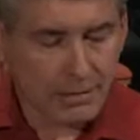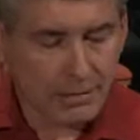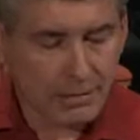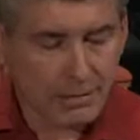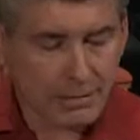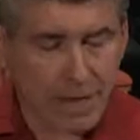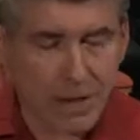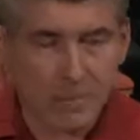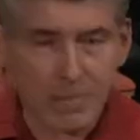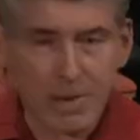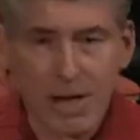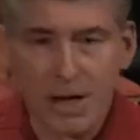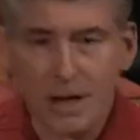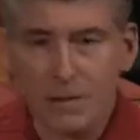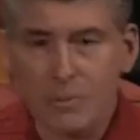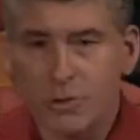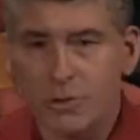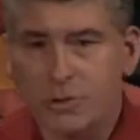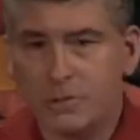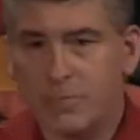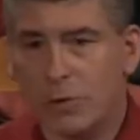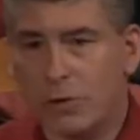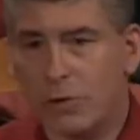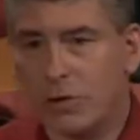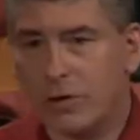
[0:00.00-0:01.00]
My mom
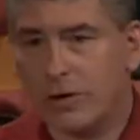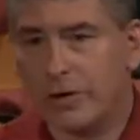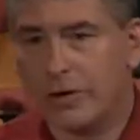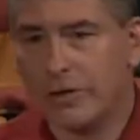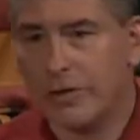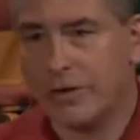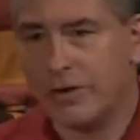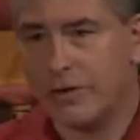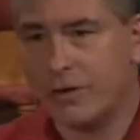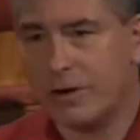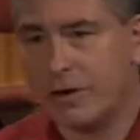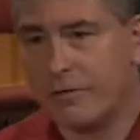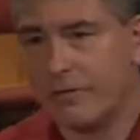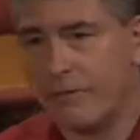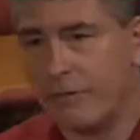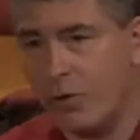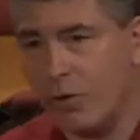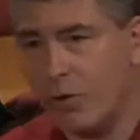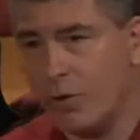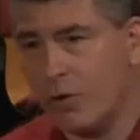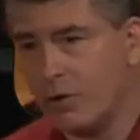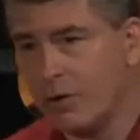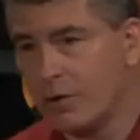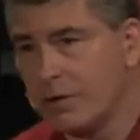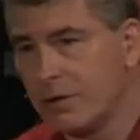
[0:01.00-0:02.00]
was born in
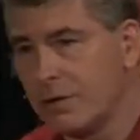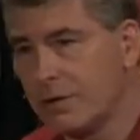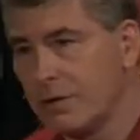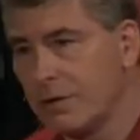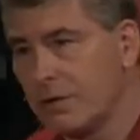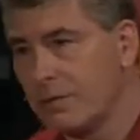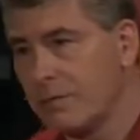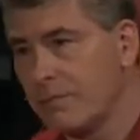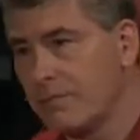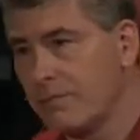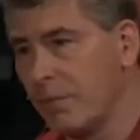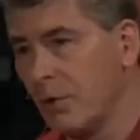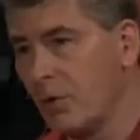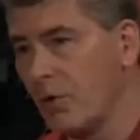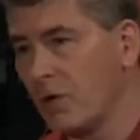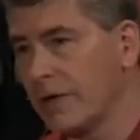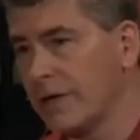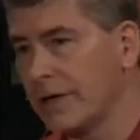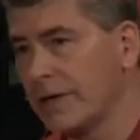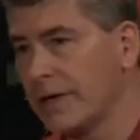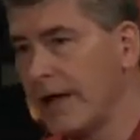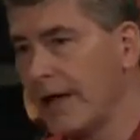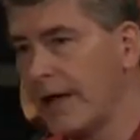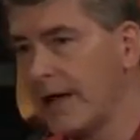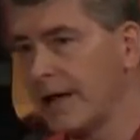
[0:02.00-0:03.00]
34, born
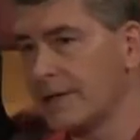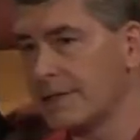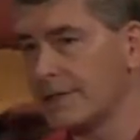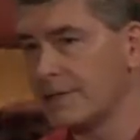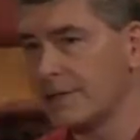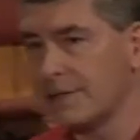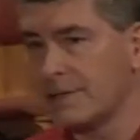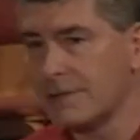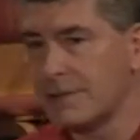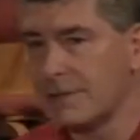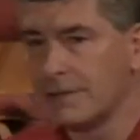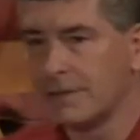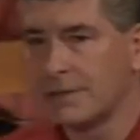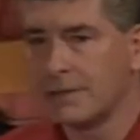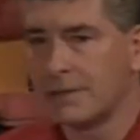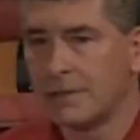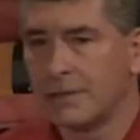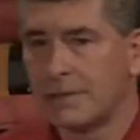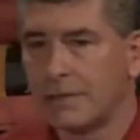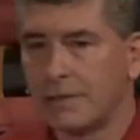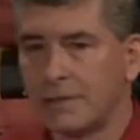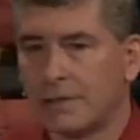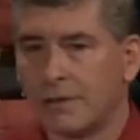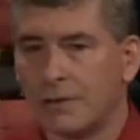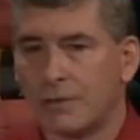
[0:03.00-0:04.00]
in Kansas,
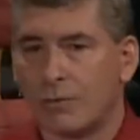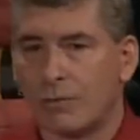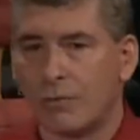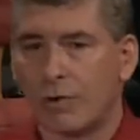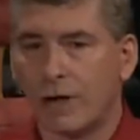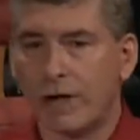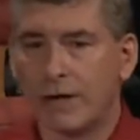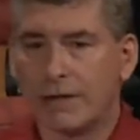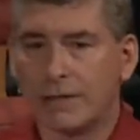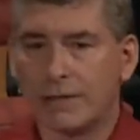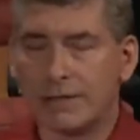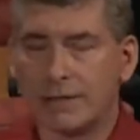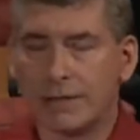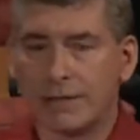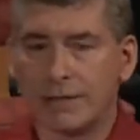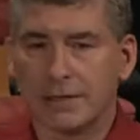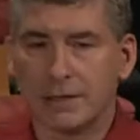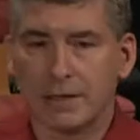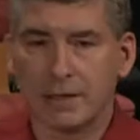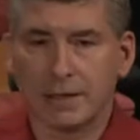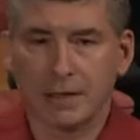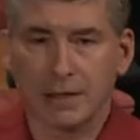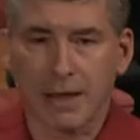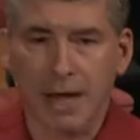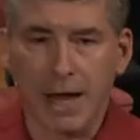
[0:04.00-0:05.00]
raised in
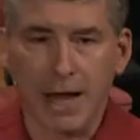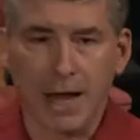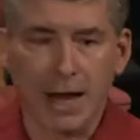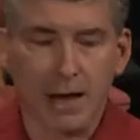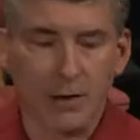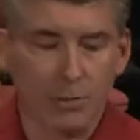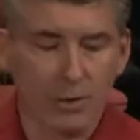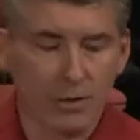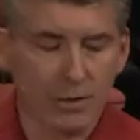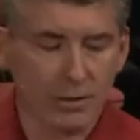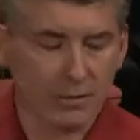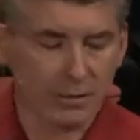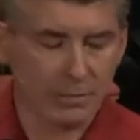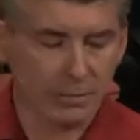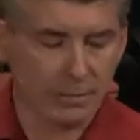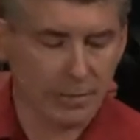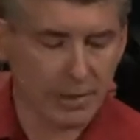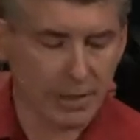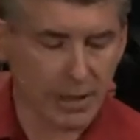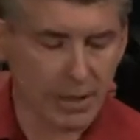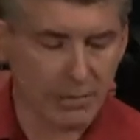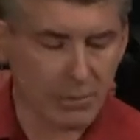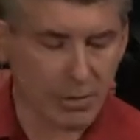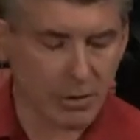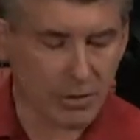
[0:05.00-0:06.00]
uh, Iowa.
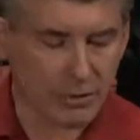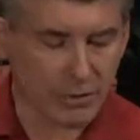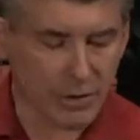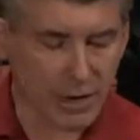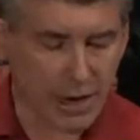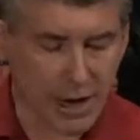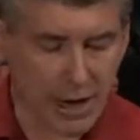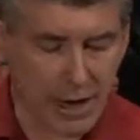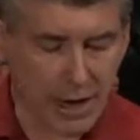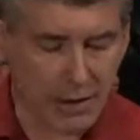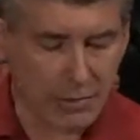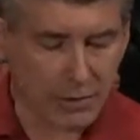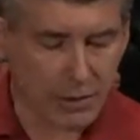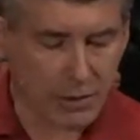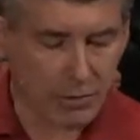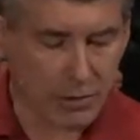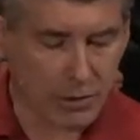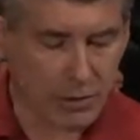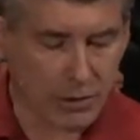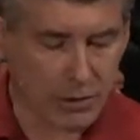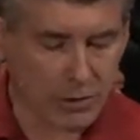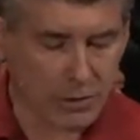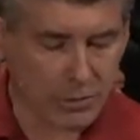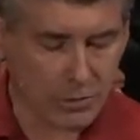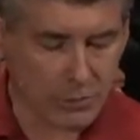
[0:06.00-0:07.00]
They moved to Iowa
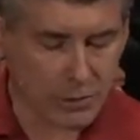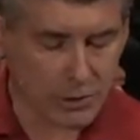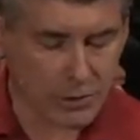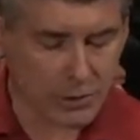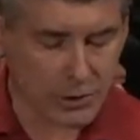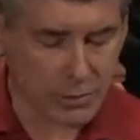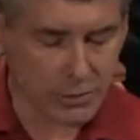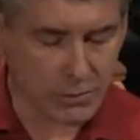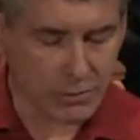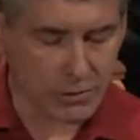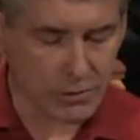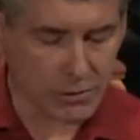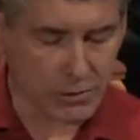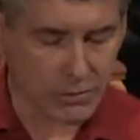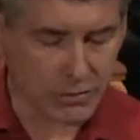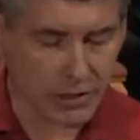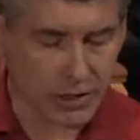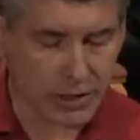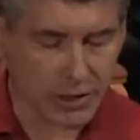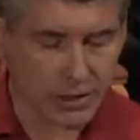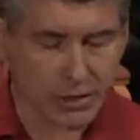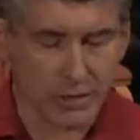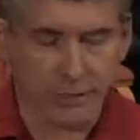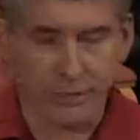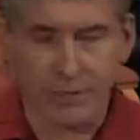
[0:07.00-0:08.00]
when, when she was three.
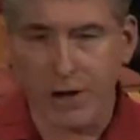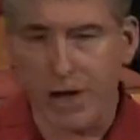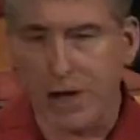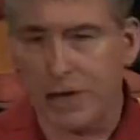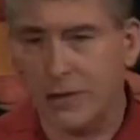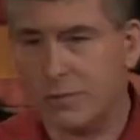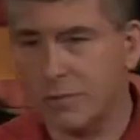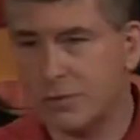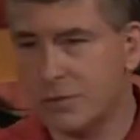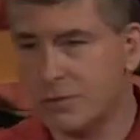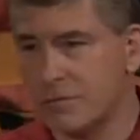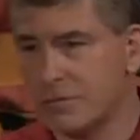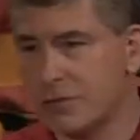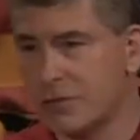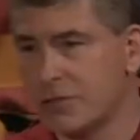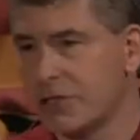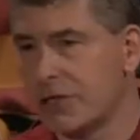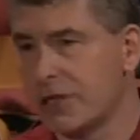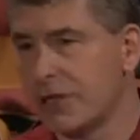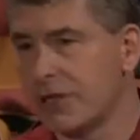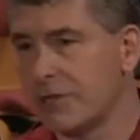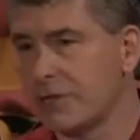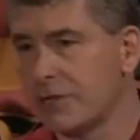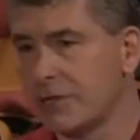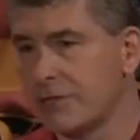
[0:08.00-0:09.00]
Her father was a
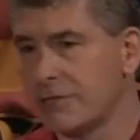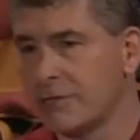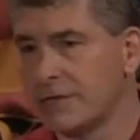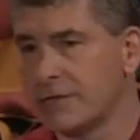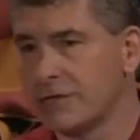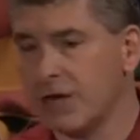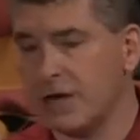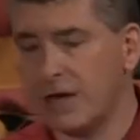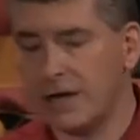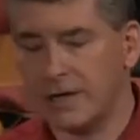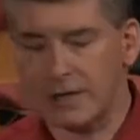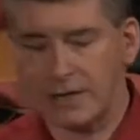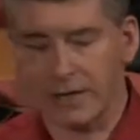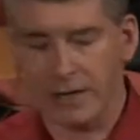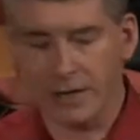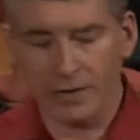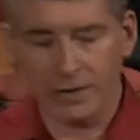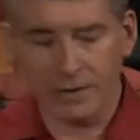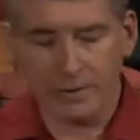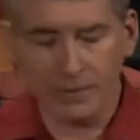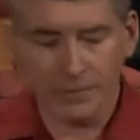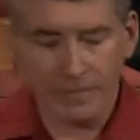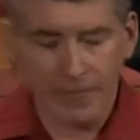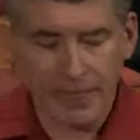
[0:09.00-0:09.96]
machinist for John Deere,